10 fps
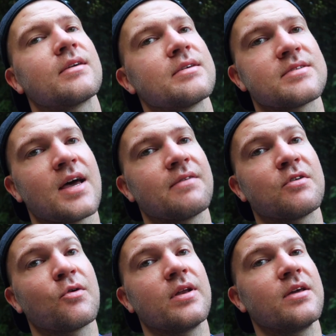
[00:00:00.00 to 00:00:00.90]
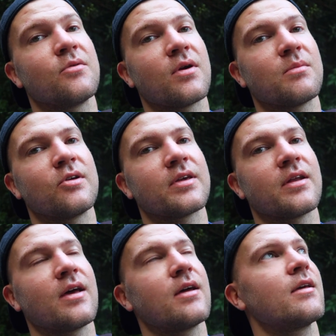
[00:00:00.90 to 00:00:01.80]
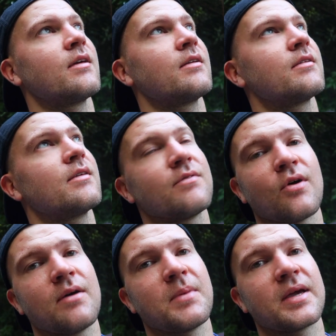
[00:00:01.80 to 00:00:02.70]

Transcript: because I have no idea what I'm looking at. And even though I have